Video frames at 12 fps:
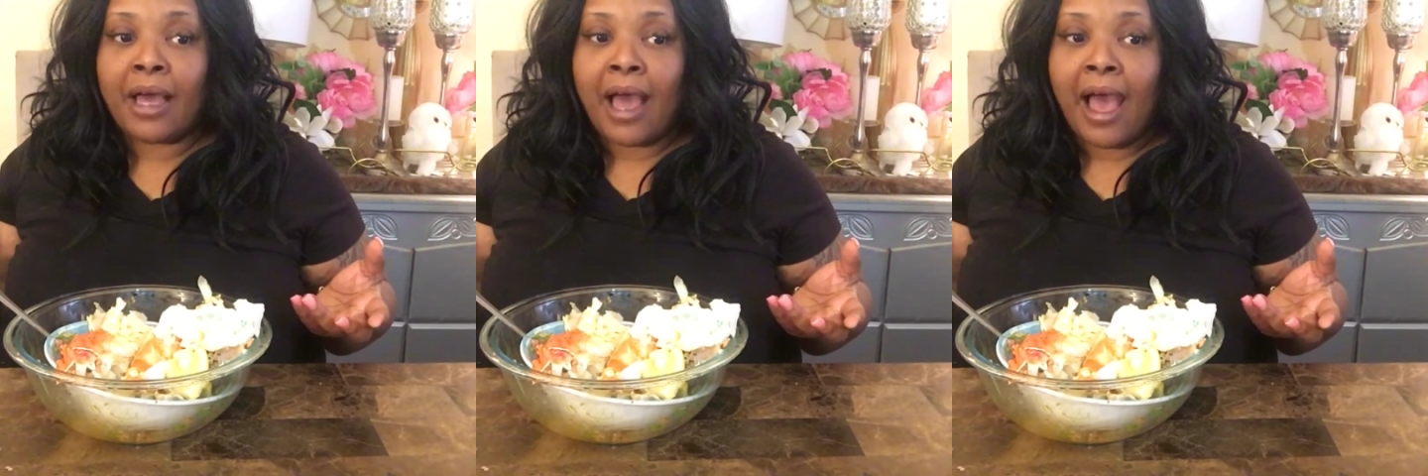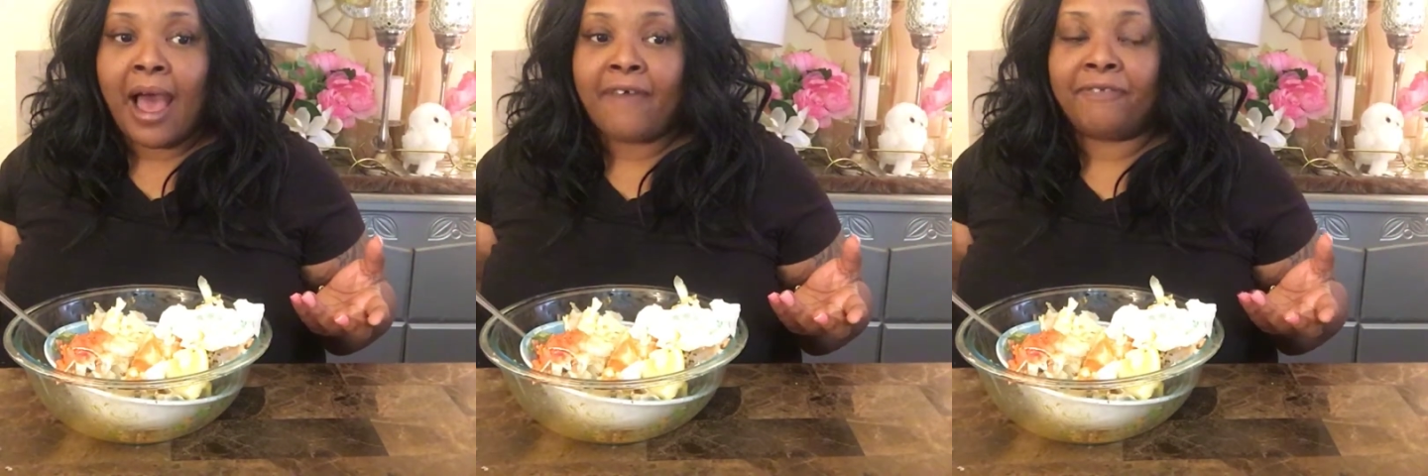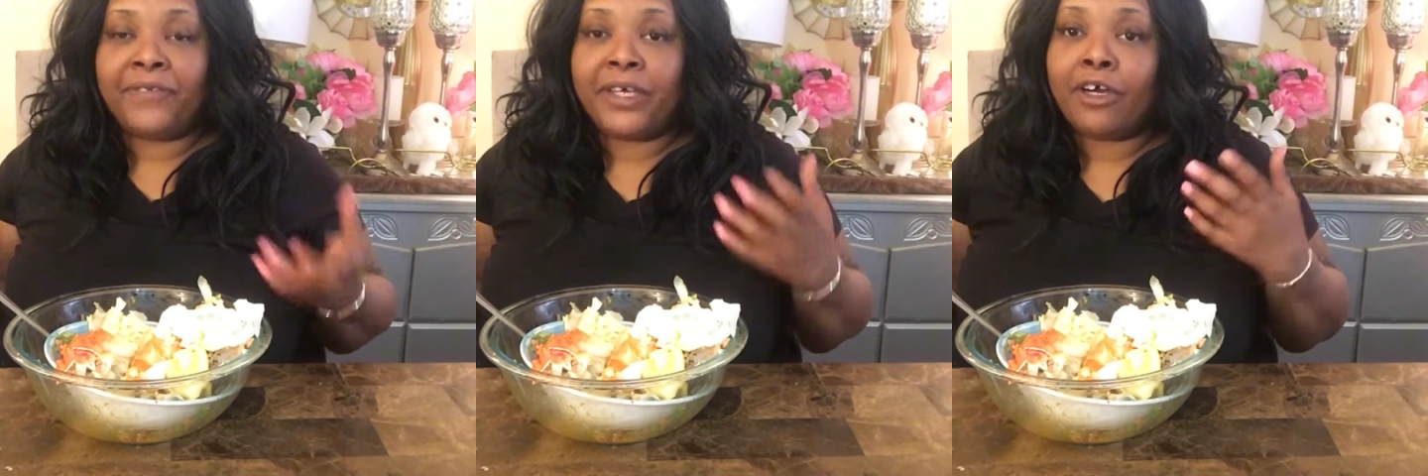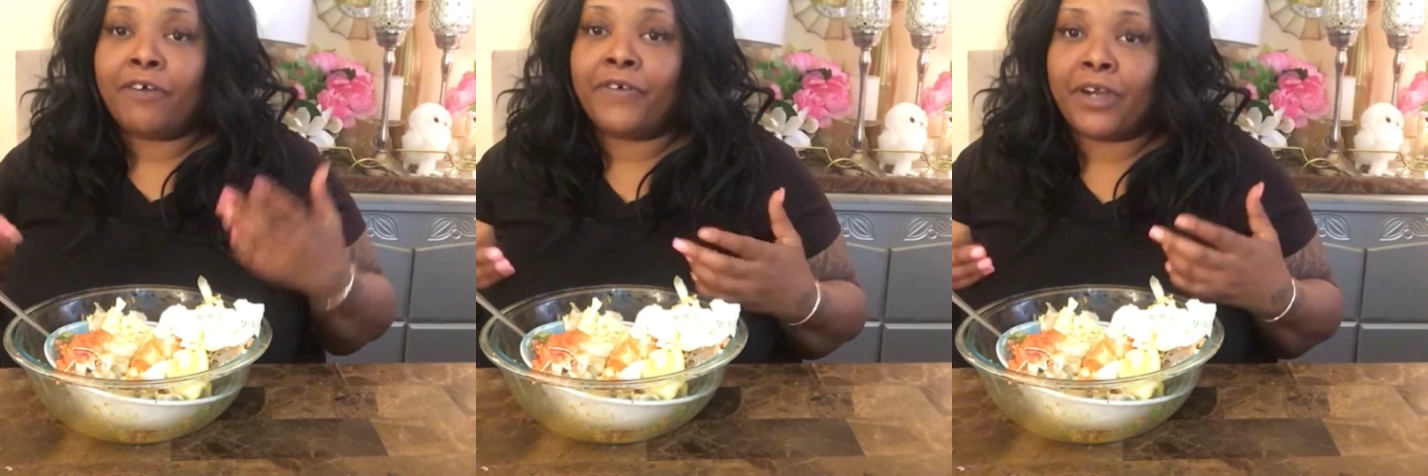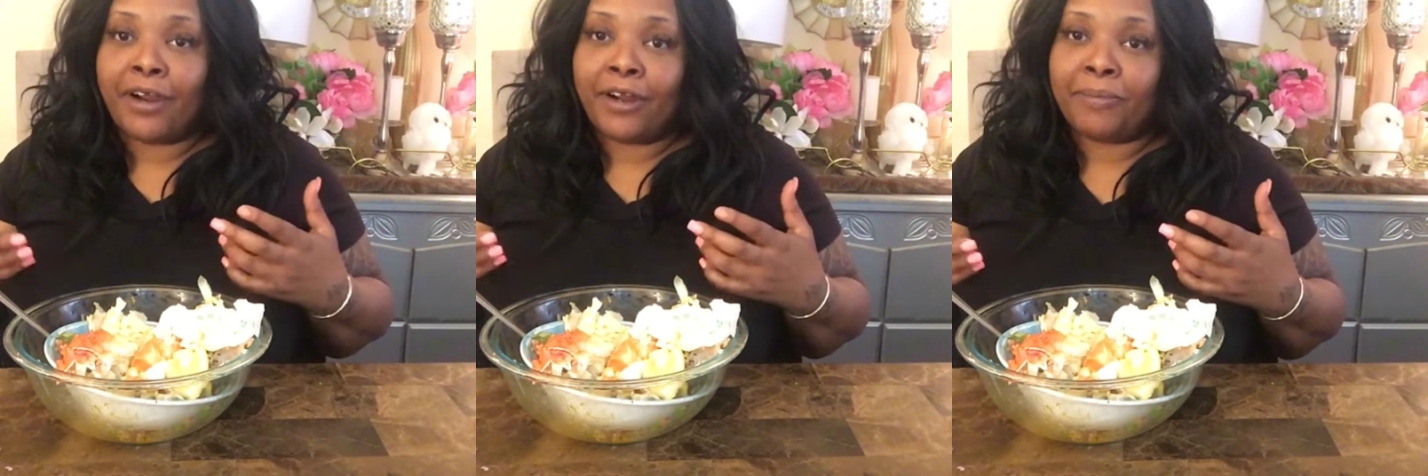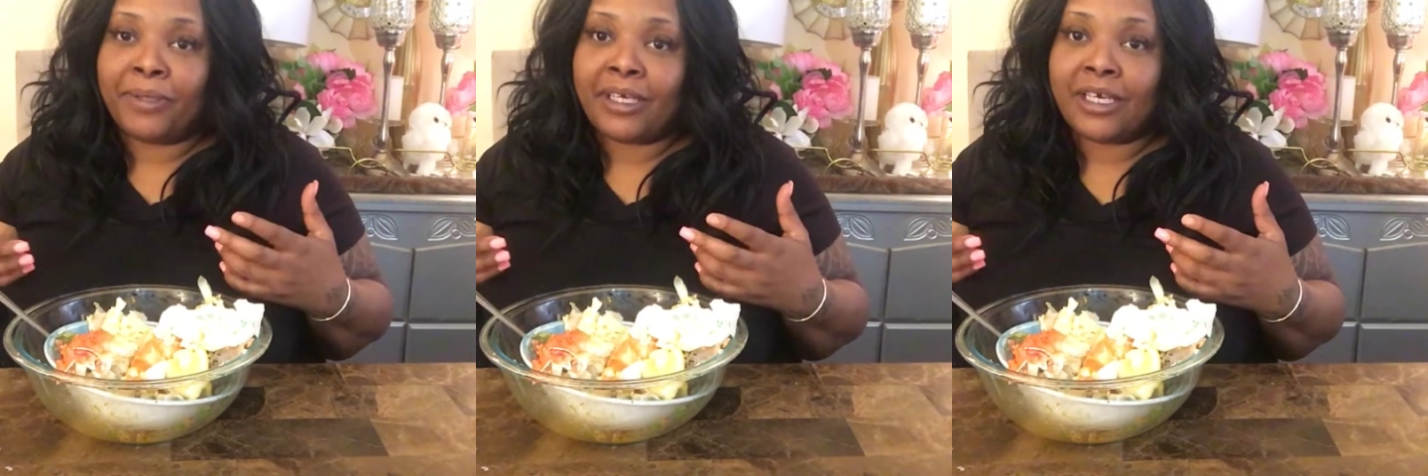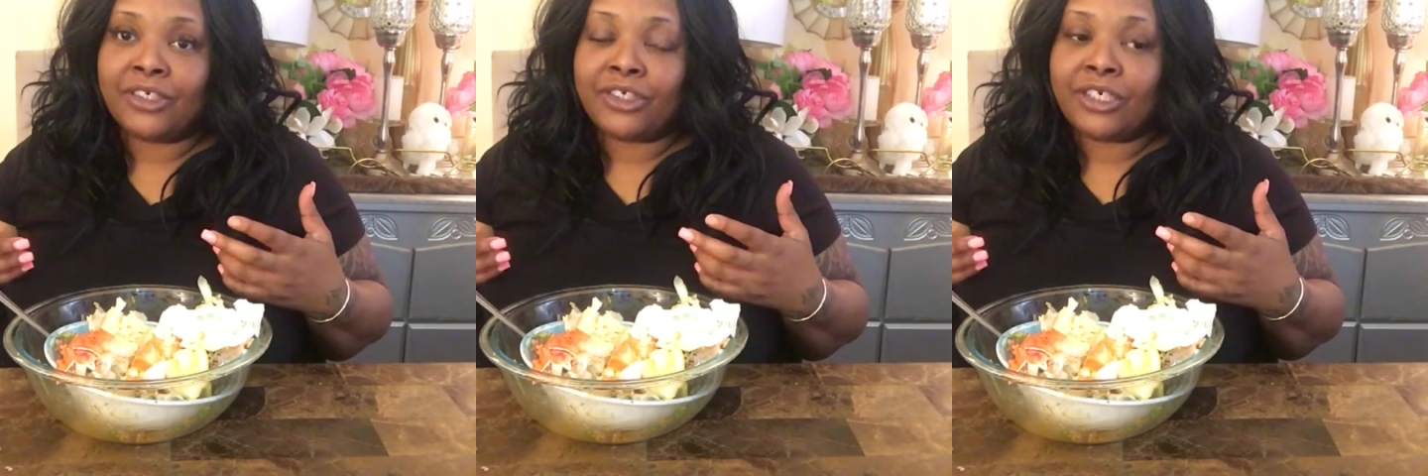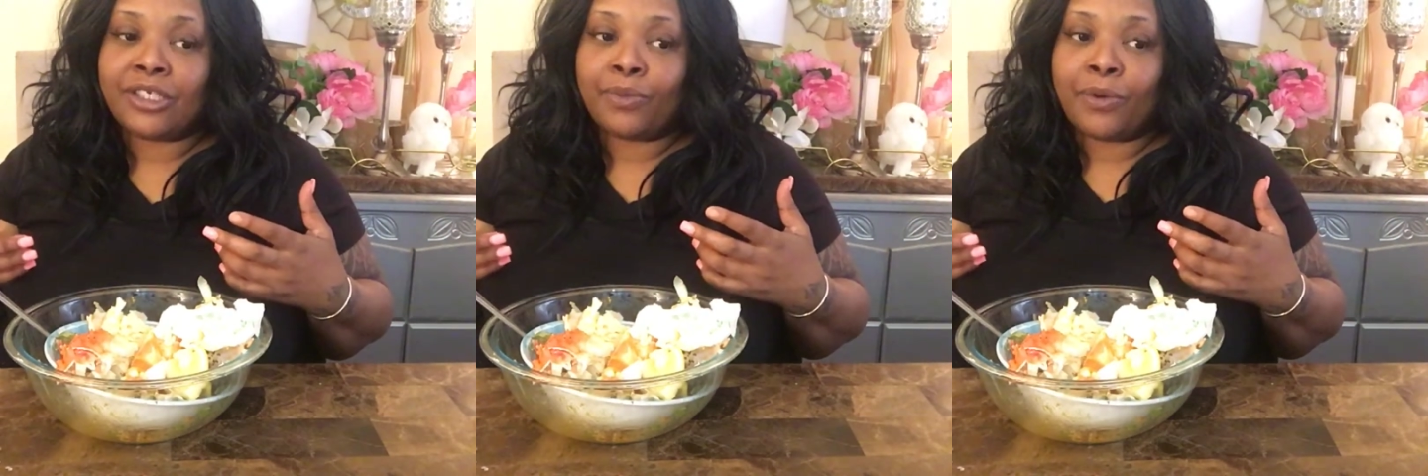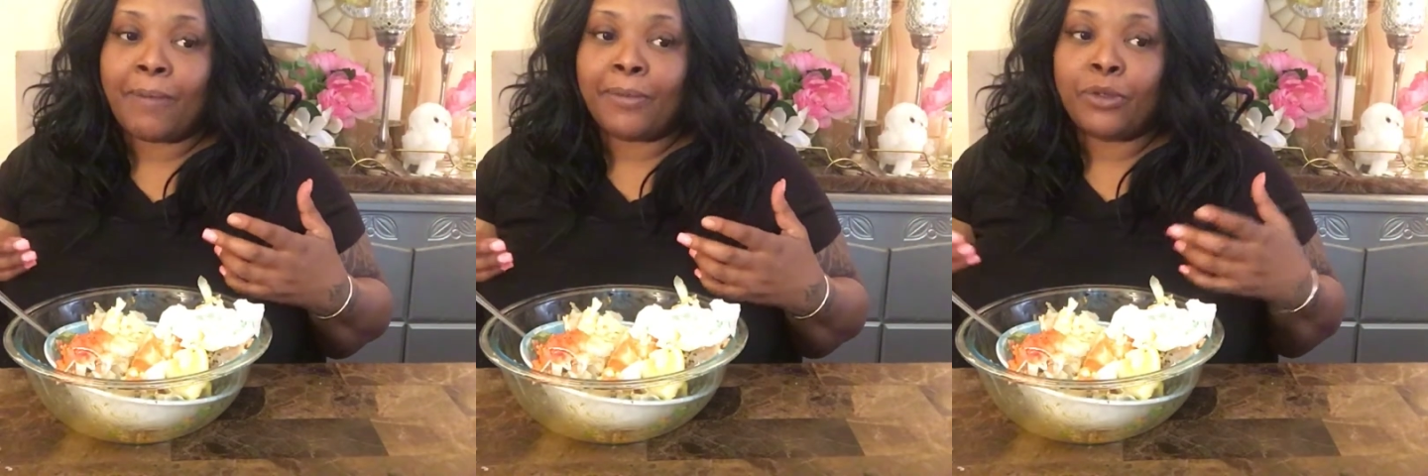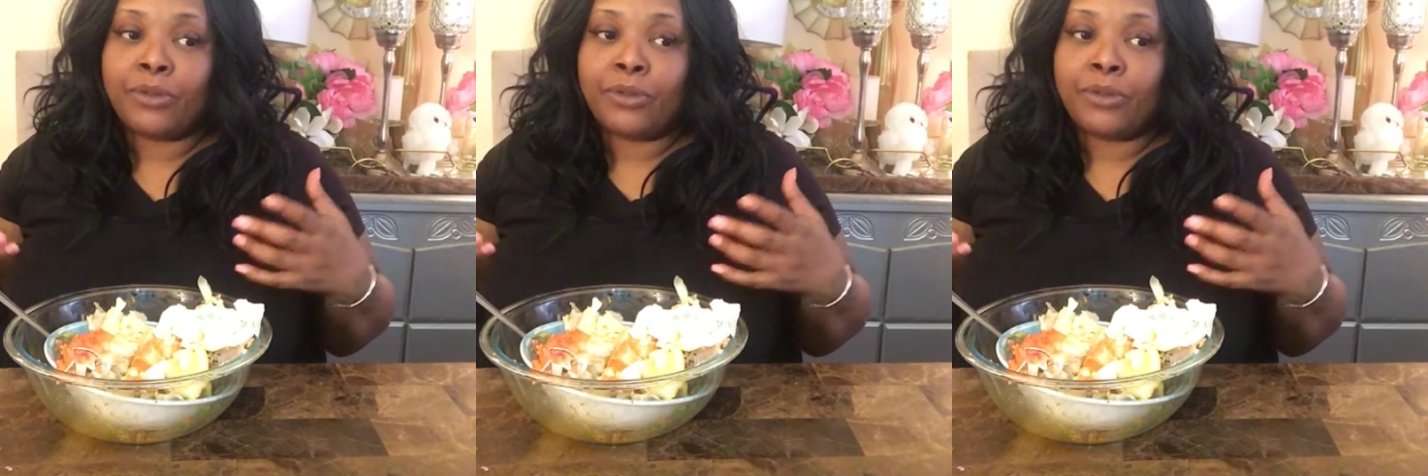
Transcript: I feel for her because she's a woman